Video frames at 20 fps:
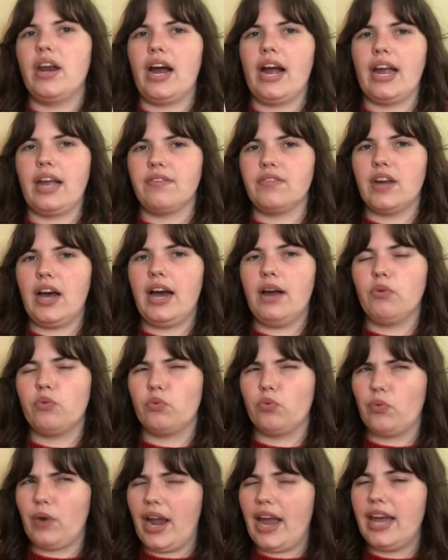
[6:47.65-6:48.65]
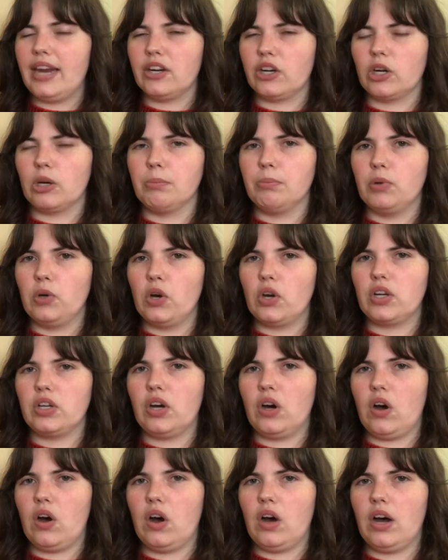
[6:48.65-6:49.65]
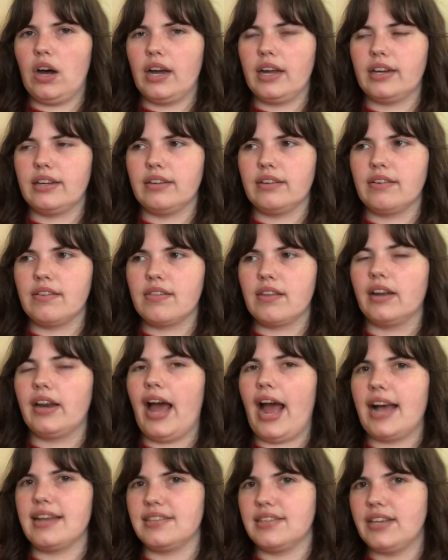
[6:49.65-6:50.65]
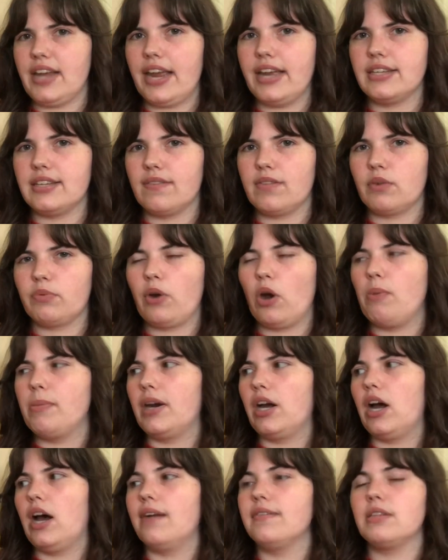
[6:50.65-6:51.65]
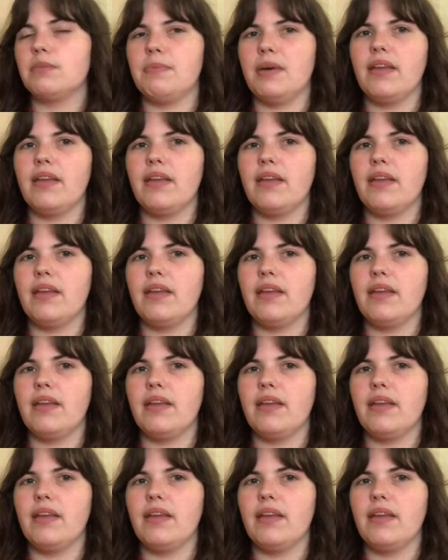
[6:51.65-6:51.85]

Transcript: I have not read her book on the last days of the Romanovs,